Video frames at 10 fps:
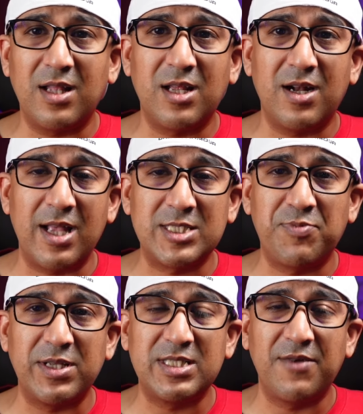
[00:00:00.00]
other
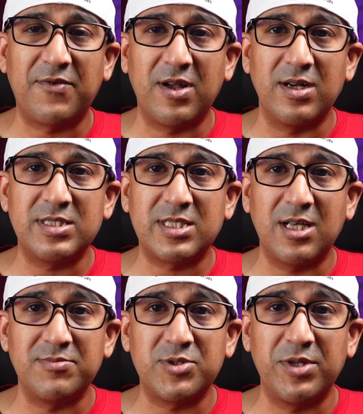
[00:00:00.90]
expensive cars
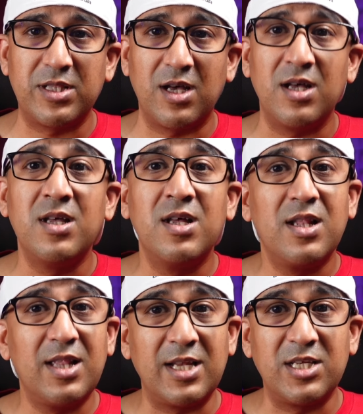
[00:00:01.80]
comes with a
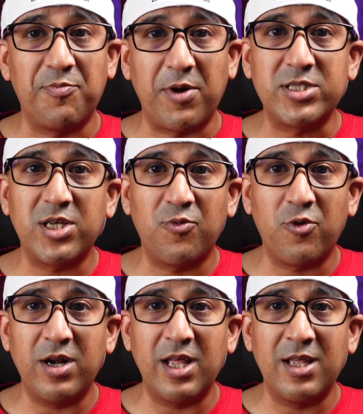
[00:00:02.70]
lane departure
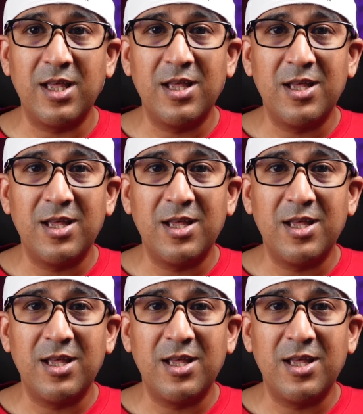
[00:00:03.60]
warning,